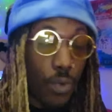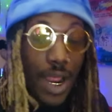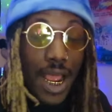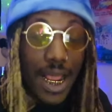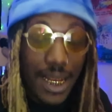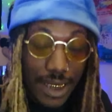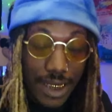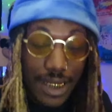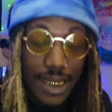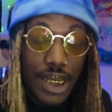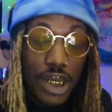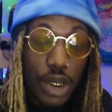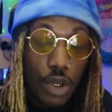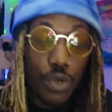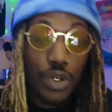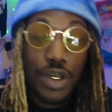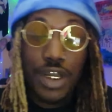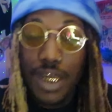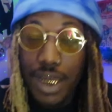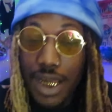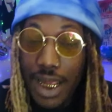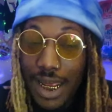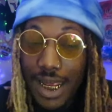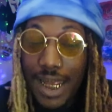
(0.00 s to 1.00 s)
racks in your
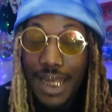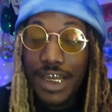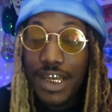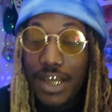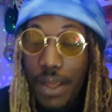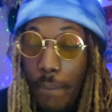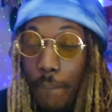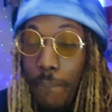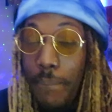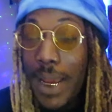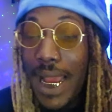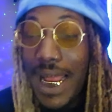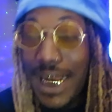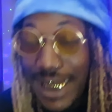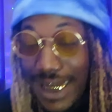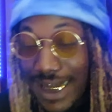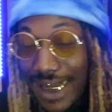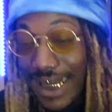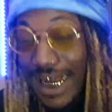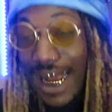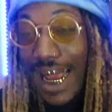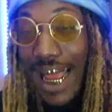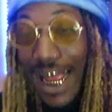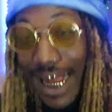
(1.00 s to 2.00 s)
city, I guess I'm
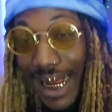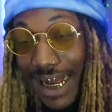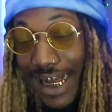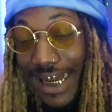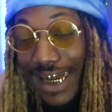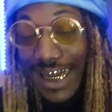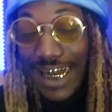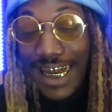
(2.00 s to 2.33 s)
matching Tiger.